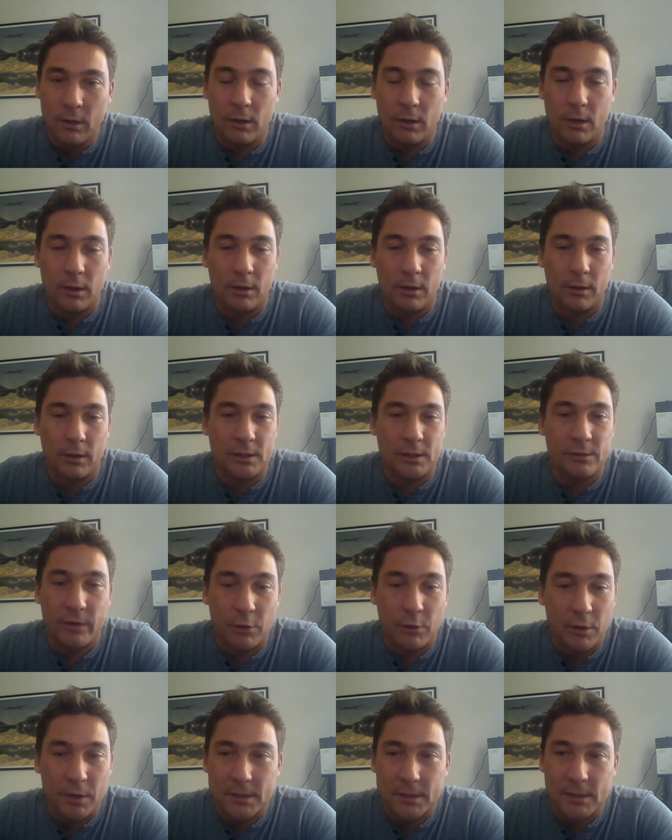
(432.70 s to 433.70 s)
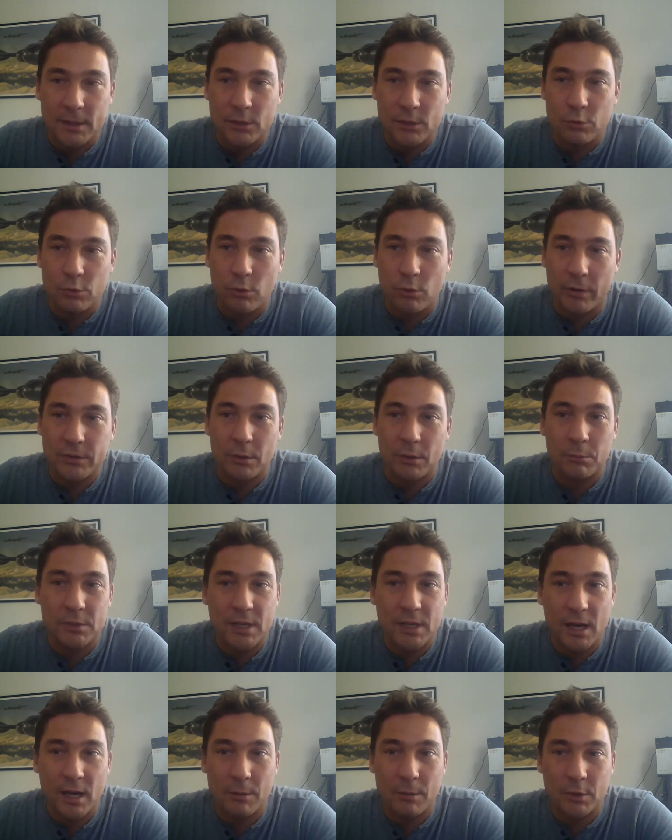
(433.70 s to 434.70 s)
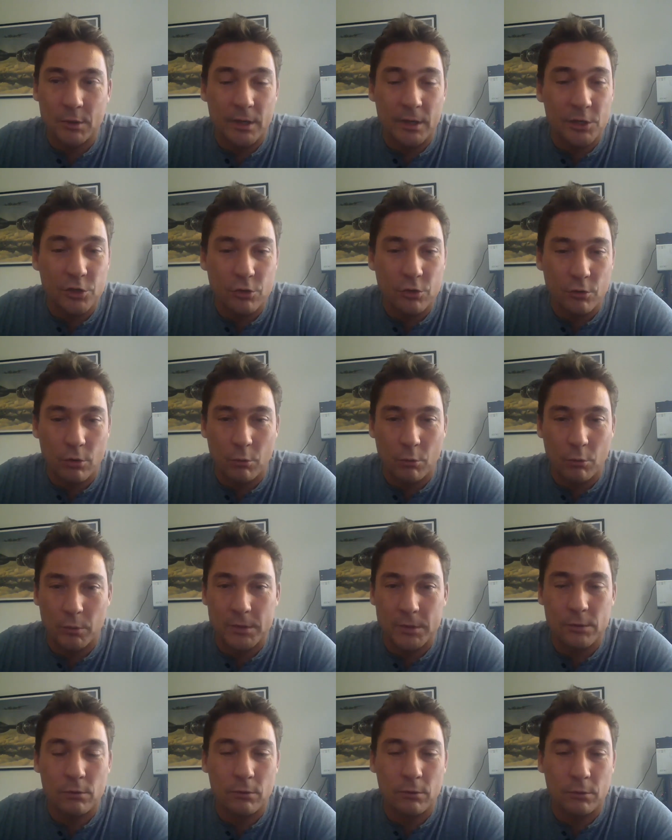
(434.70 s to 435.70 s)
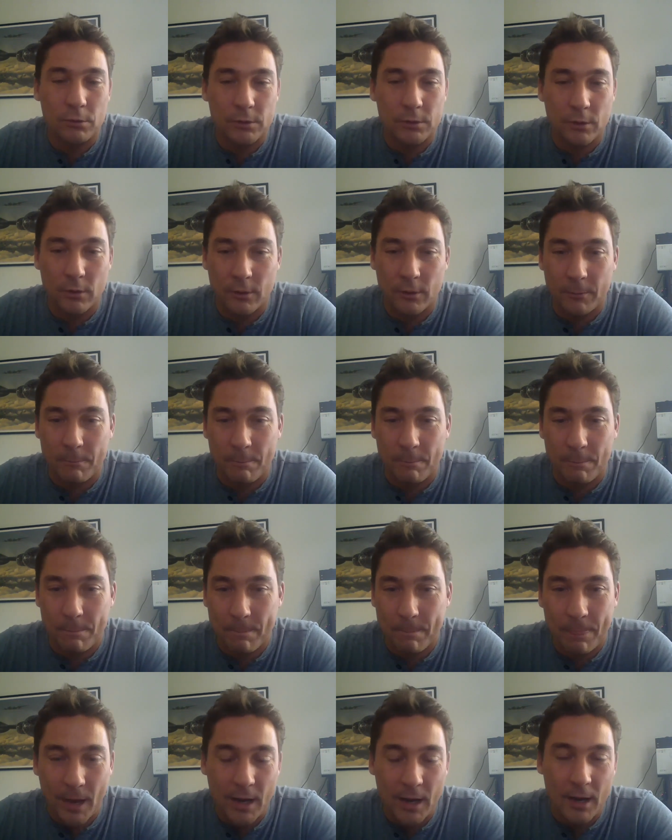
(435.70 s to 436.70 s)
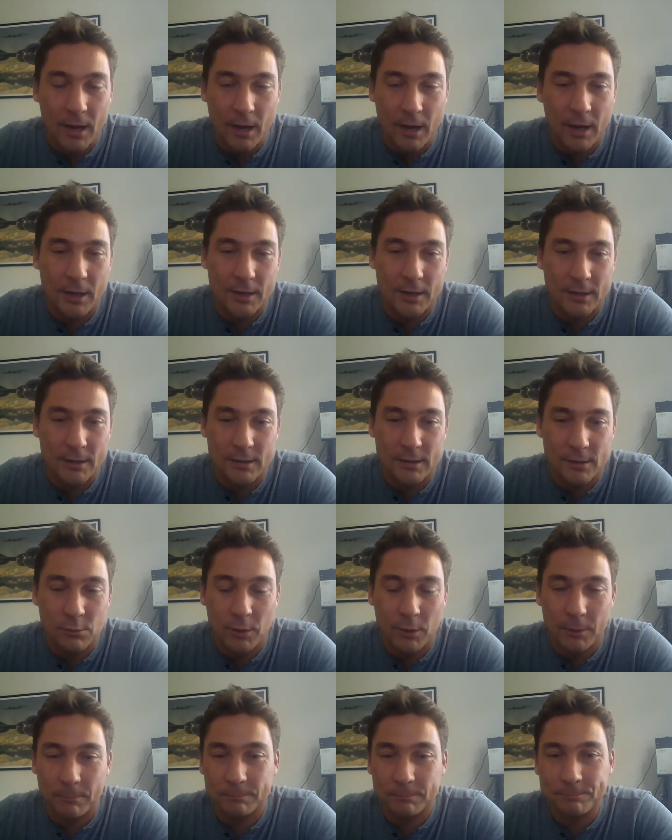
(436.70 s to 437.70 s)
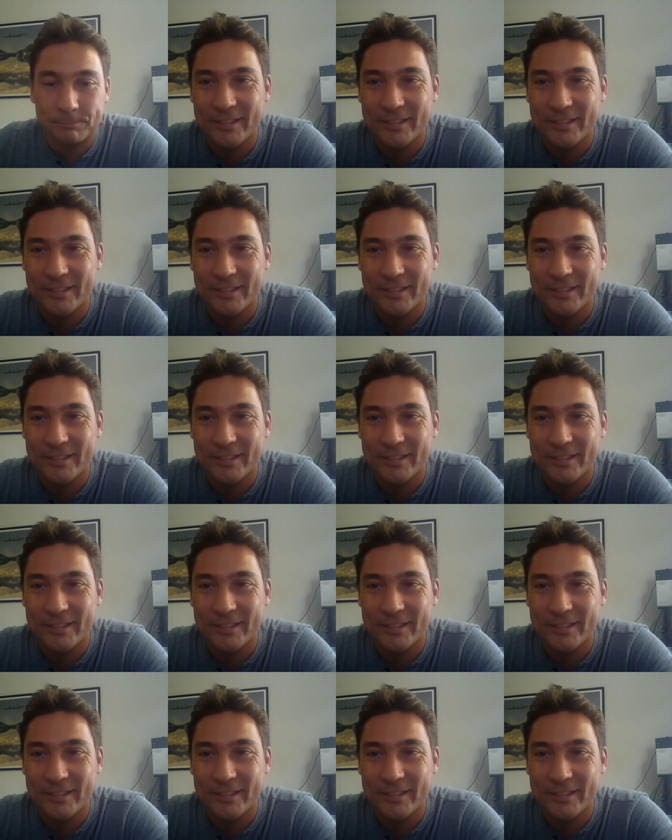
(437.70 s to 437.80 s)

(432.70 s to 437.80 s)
it's very easy to have some time and nature with you. So I like it this way.